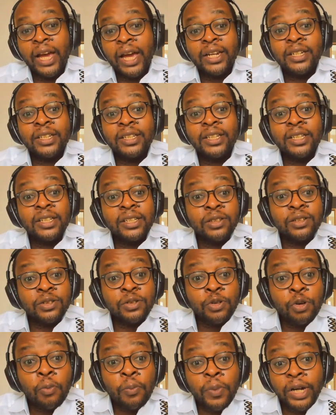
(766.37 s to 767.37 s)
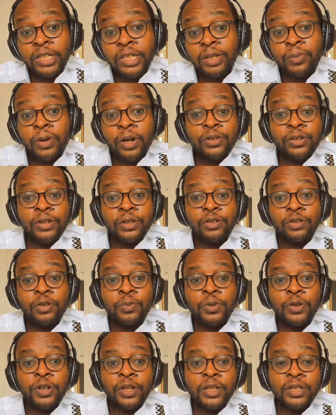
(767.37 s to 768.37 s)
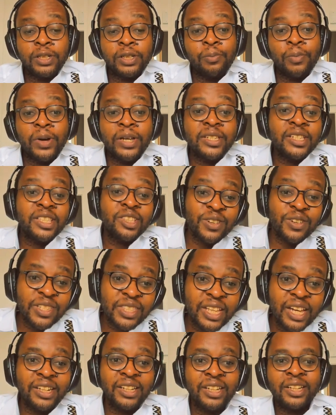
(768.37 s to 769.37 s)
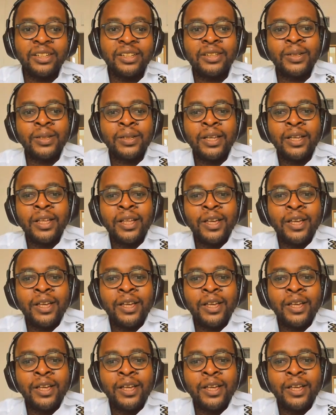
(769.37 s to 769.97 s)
I didn't know much about it, to be honest. My sister was studying it.